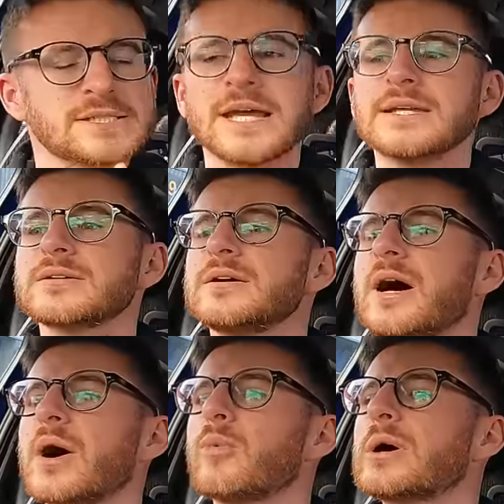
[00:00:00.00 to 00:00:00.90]
I said,
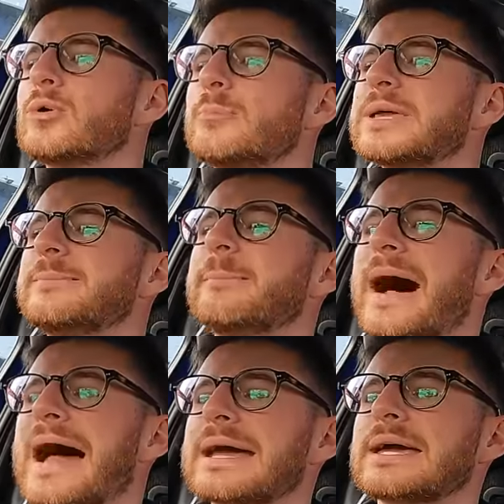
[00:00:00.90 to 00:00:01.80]
I will be
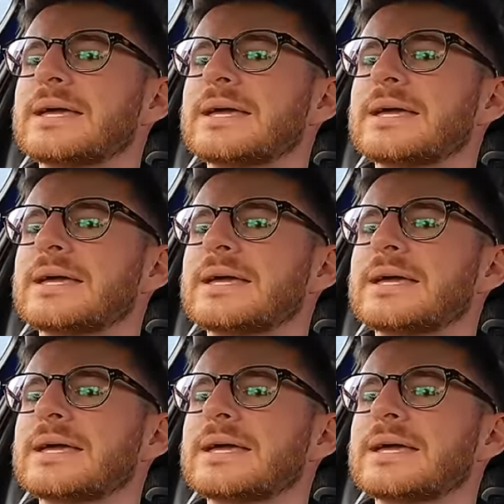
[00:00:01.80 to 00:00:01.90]
back.